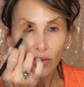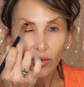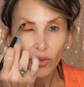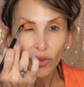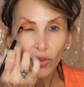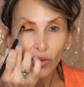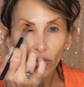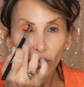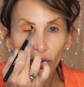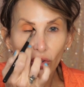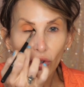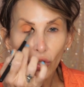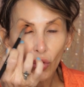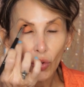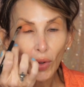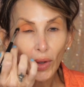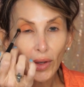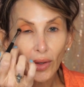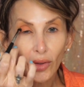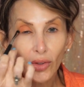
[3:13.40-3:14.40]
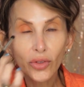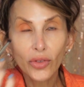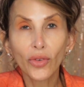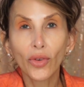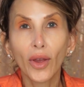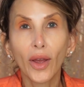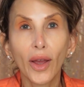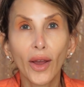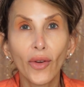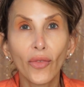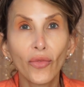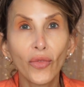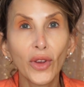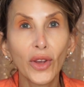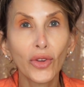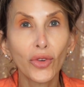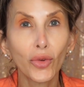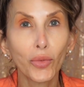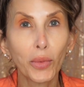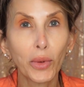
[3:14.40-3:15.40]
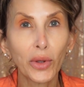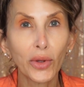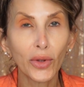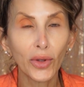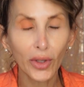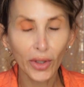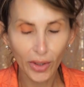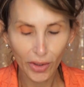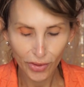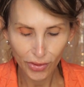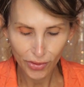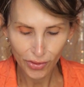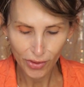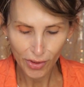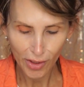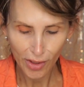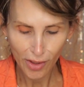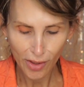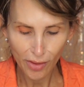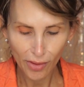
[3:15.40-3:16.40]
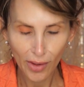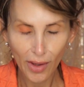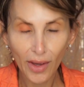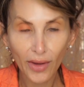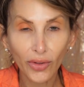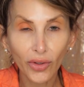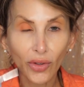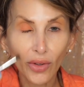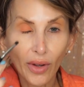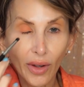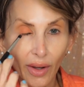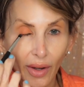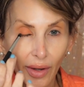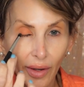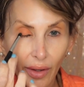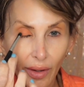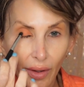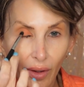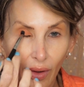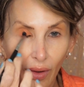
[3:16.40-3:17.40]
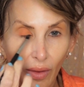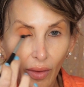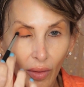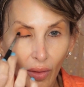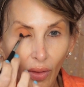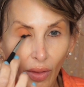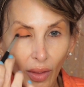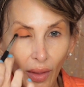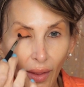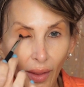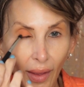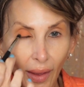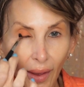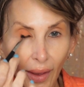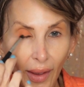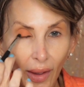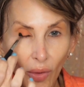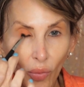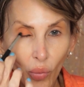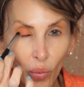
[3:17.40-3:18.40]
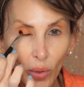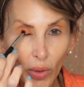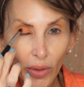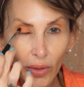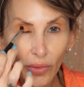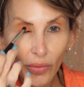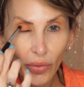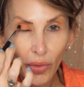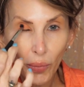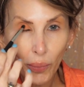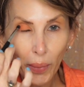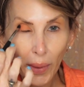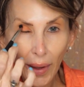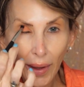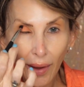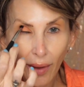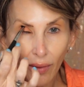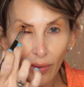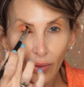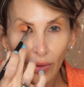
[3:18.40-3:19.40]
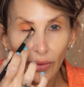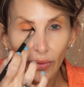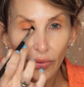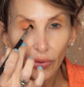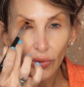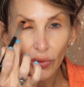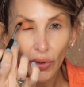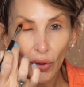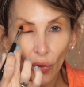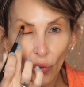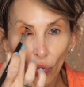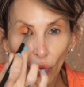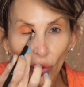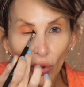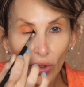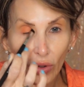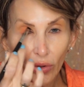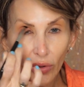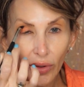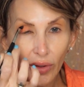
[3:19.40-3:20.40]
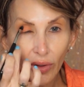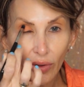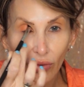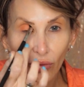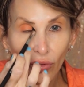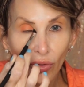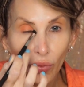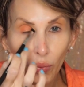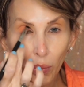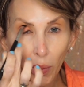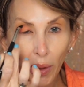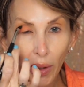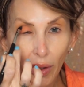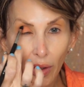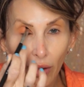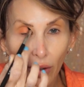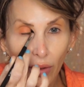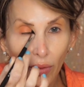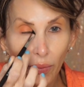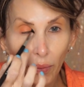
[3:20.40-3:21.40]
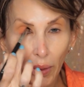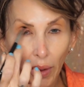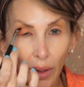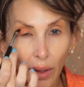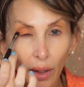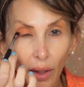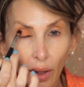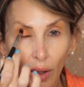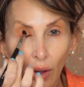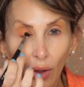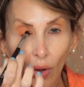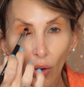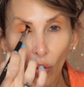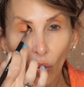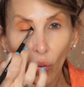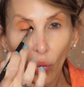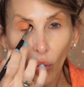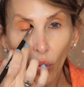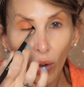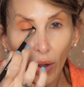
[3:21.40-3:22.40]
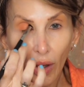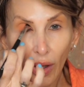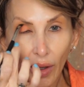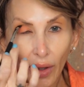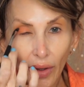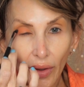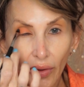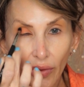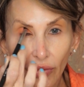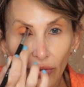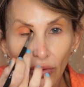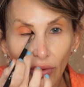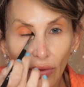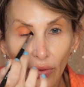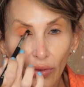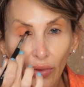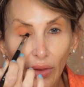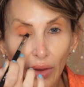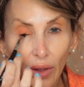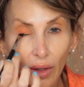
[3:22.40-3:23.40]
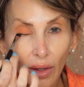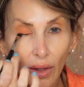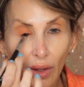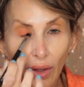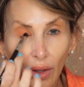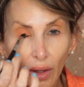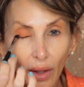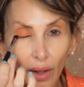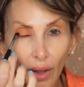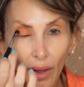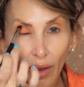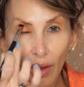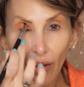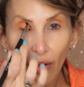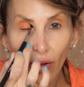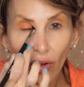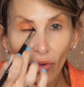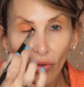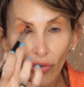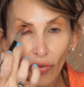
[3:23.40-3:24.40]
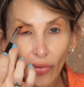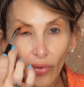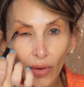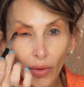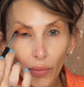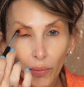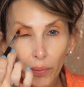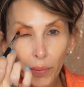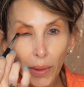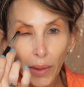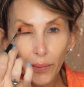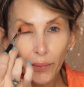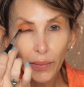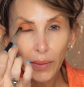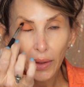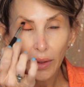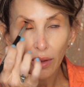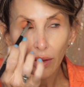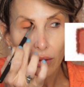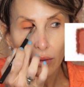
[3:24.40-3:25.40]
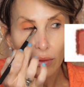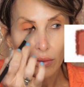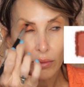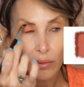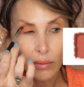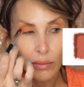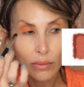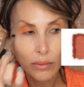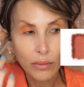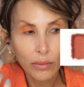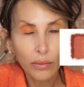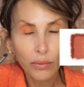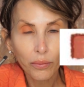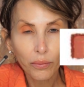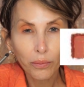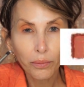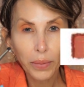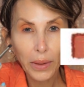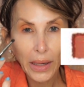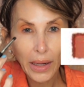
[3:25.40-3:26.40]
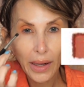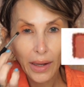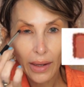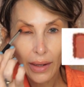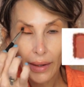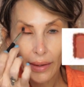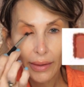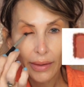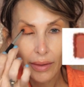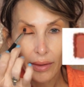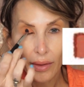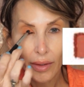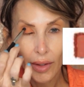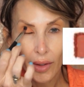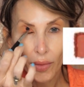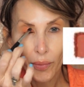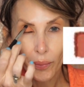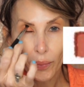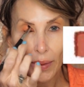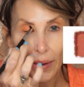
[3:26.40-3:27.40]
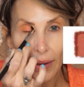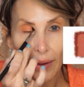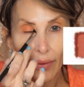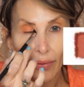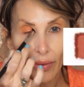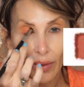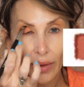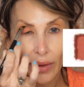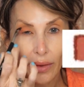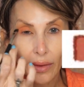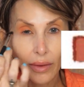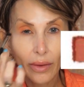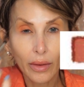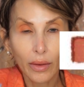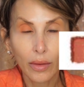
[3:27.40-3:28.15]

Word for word: just doing a feasibility study last night, and one of the palettes that really inspired me was the Elf Pumpkin Pie palette,